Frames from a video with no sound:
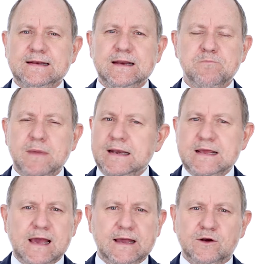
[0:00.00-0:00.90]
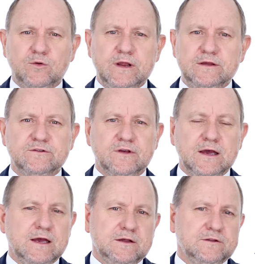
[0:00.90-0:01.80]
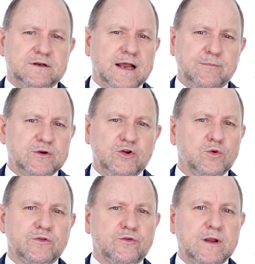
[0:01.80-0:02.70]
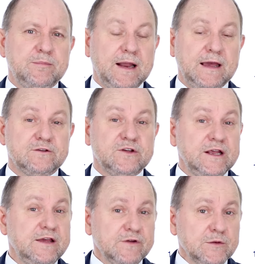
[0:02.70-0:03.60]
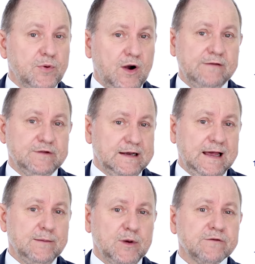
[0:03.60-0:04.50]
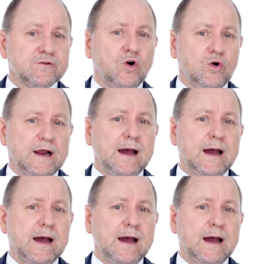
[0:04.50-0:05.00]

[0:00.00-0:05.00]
that in many categories, the number two and three players and even private label have caught